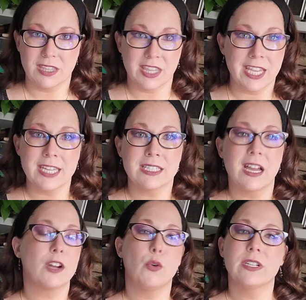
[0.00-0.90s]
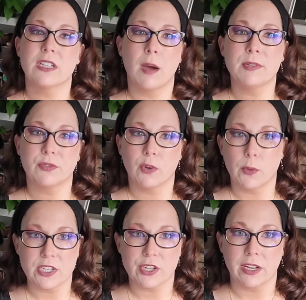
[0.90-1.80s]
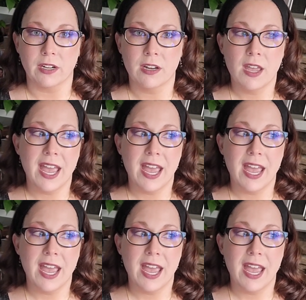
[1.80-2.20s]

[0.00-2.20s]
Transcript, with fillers: thing is not going to come to fruition.